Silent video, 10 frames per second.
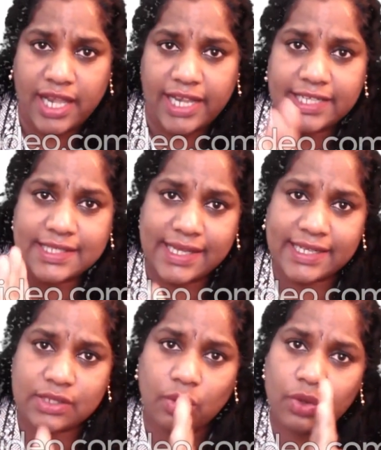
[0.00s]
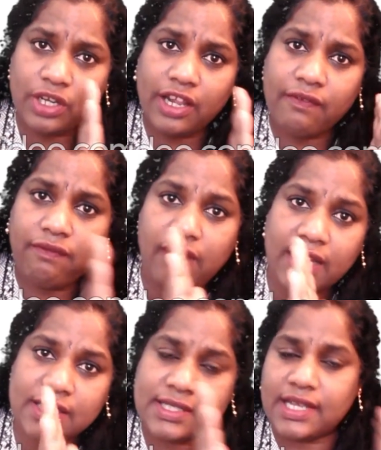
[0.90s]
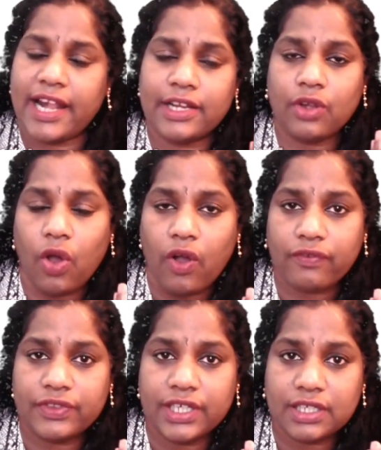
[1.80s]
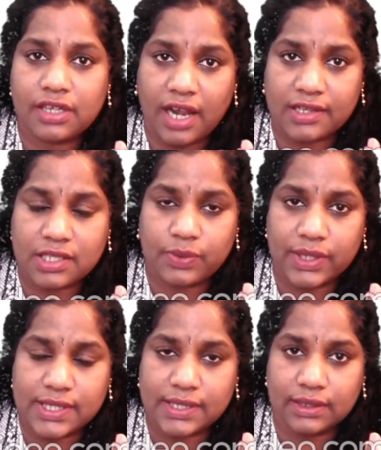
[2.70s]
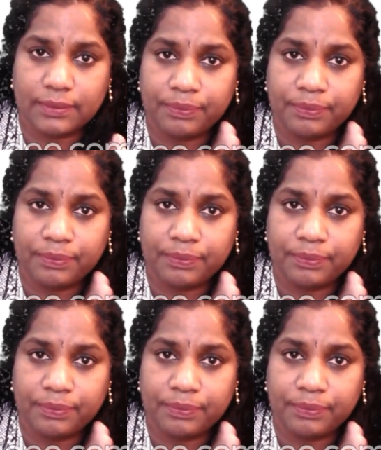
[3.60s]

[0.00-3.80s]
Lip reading: It's at only one side of the transversal,